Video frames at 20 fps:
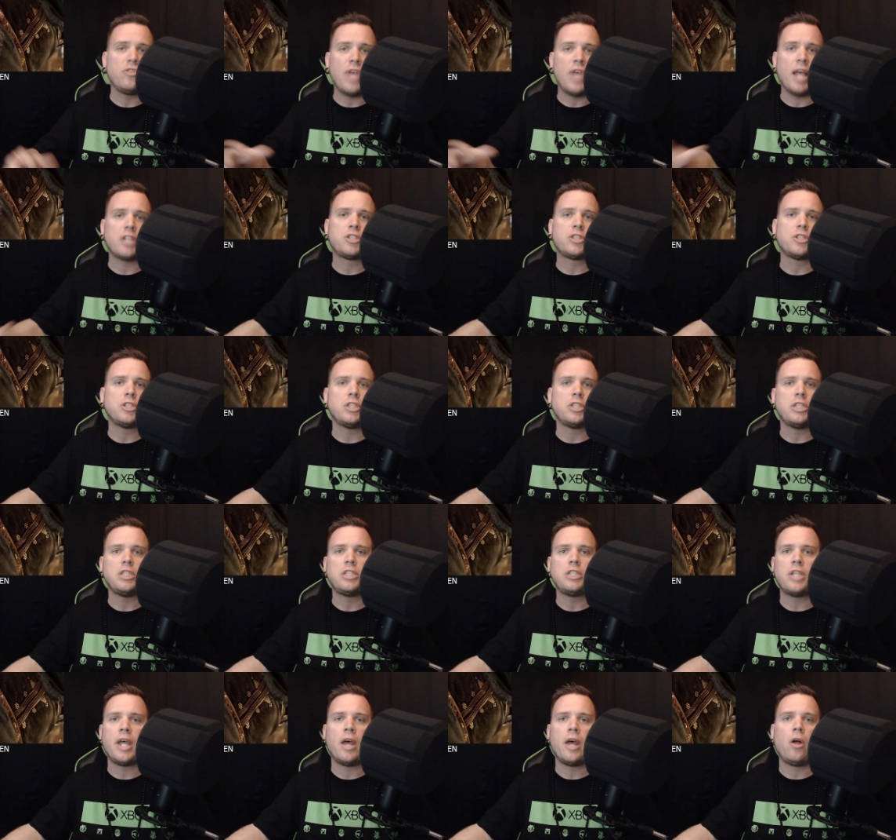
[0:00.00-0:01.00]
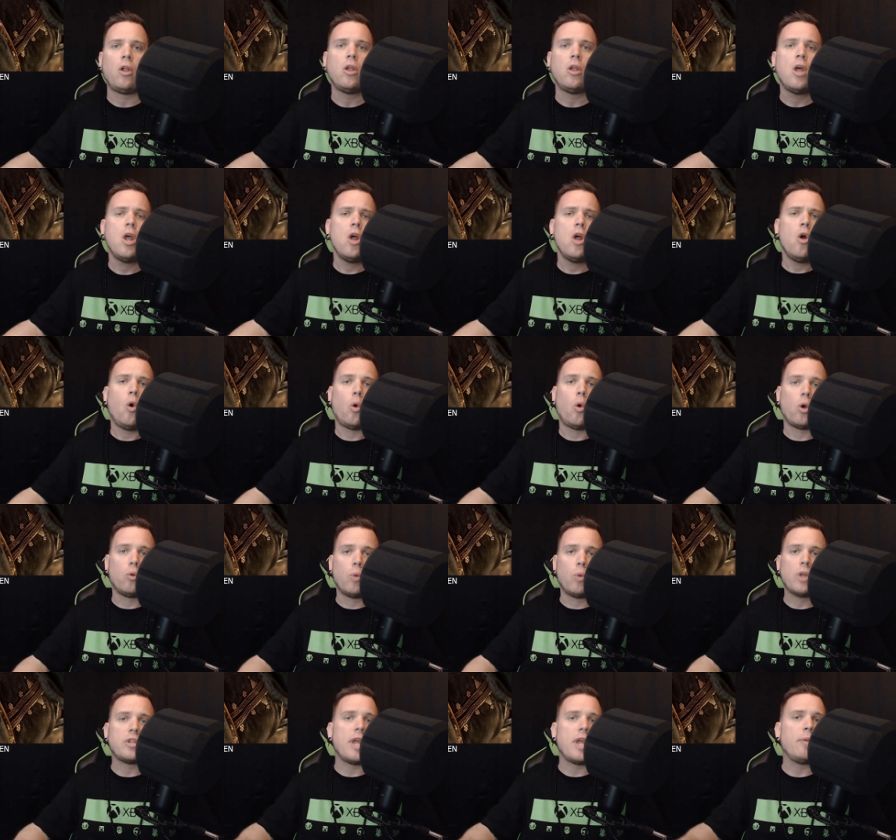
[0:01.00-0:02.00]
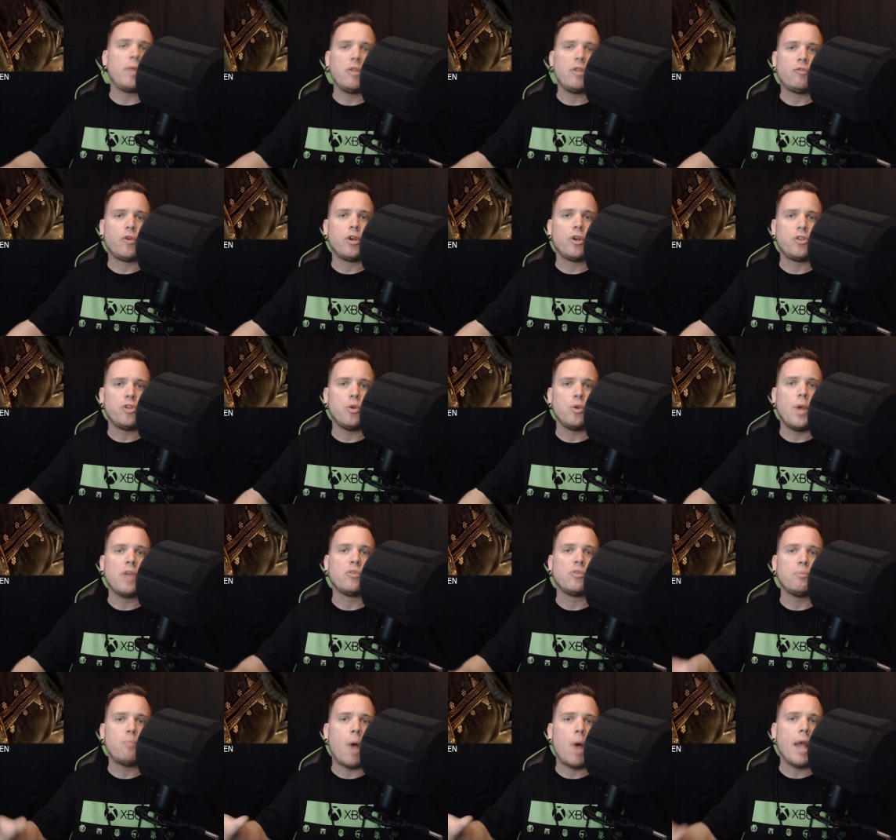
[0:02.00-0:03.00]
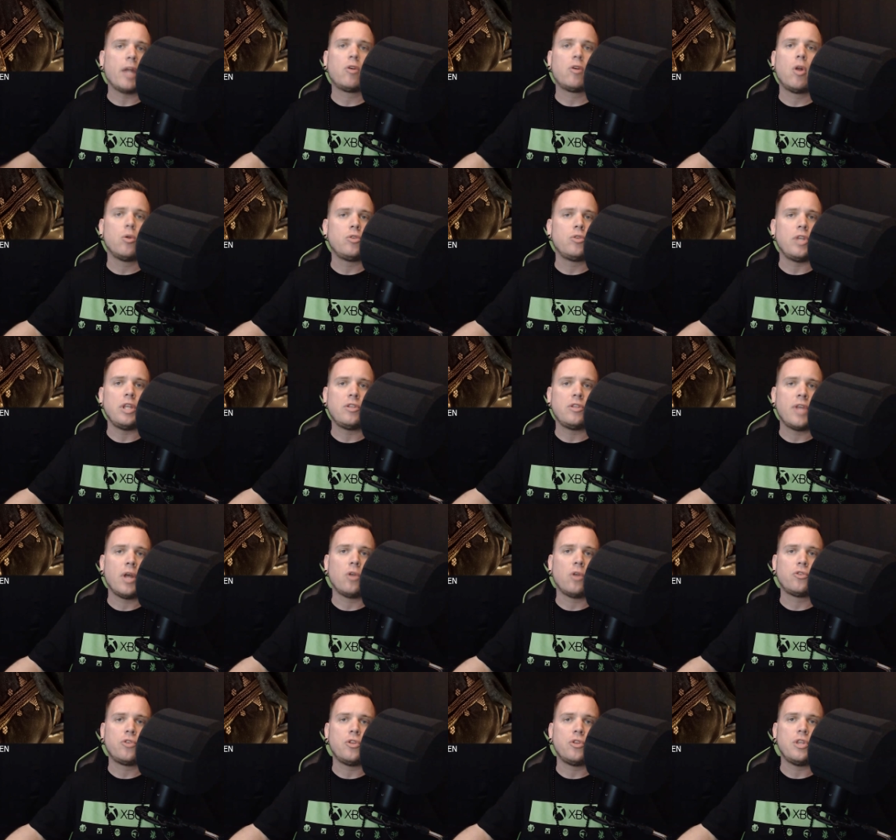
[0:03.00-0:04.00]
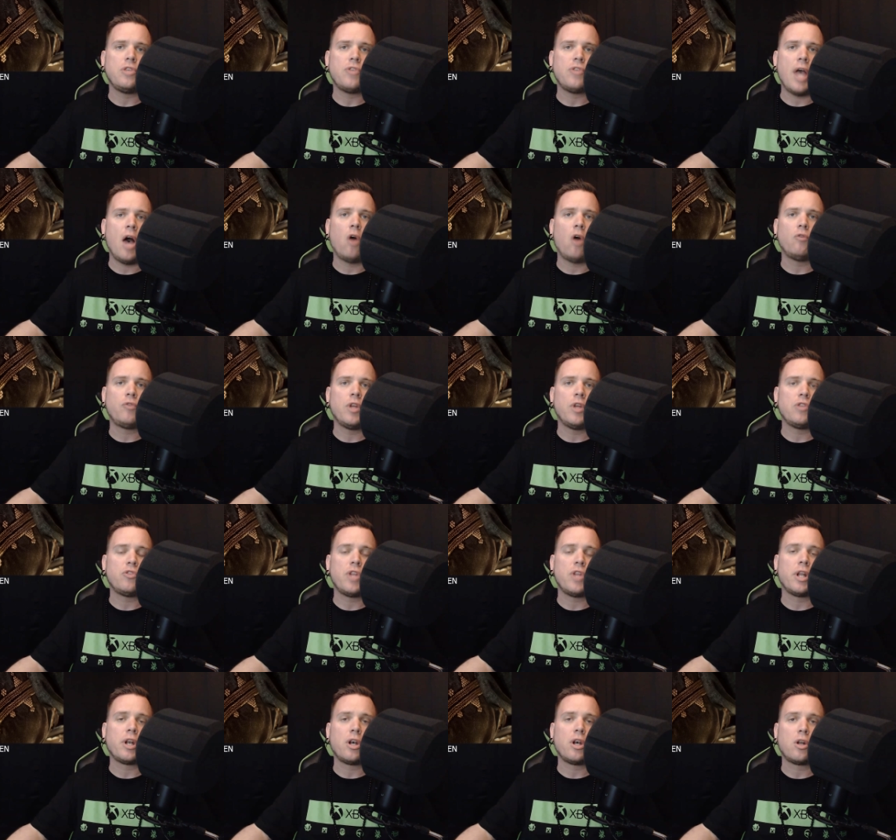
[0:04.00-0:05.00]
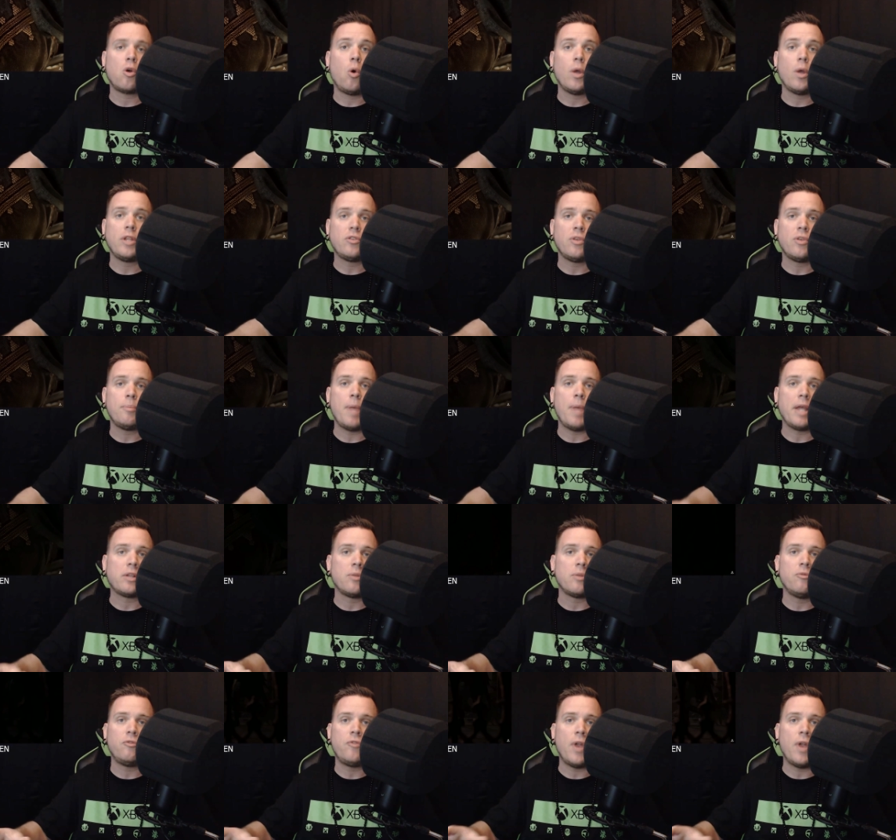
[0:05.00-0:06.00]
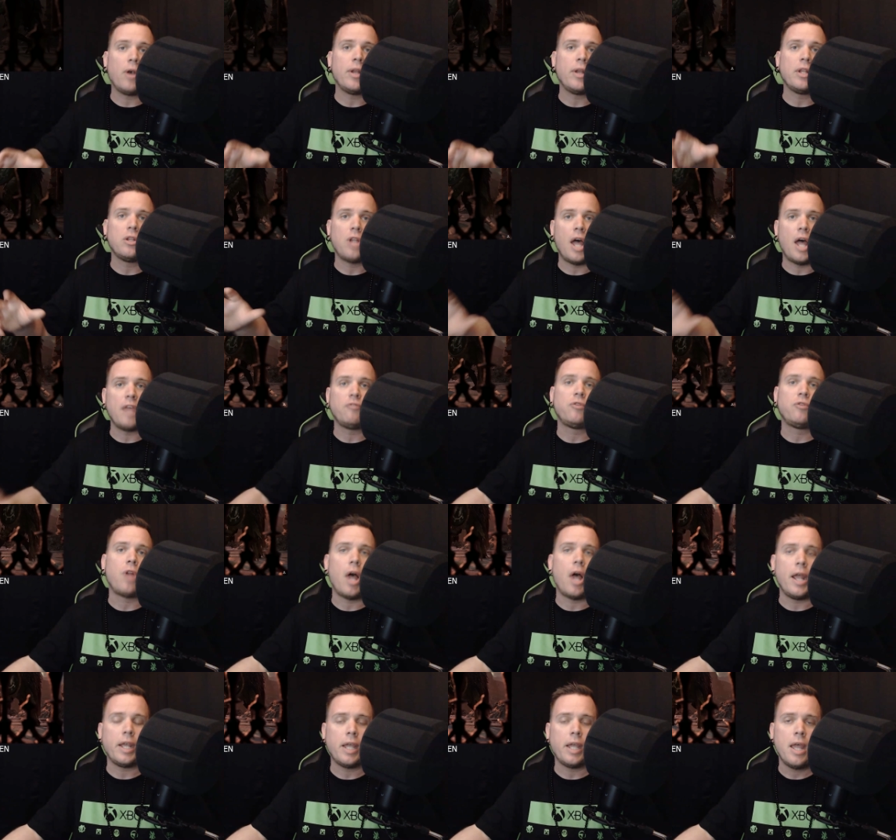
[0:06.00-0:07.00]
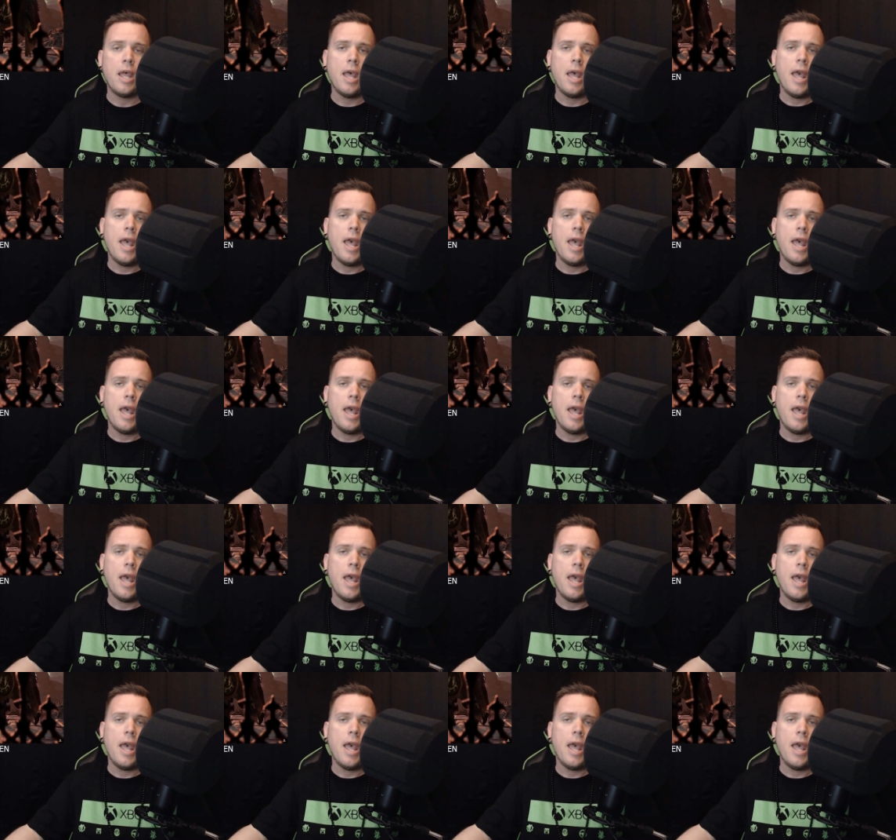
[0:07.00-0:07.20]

texture detail or what they refer to as micro details to these outfits that are going to make them very lifelike.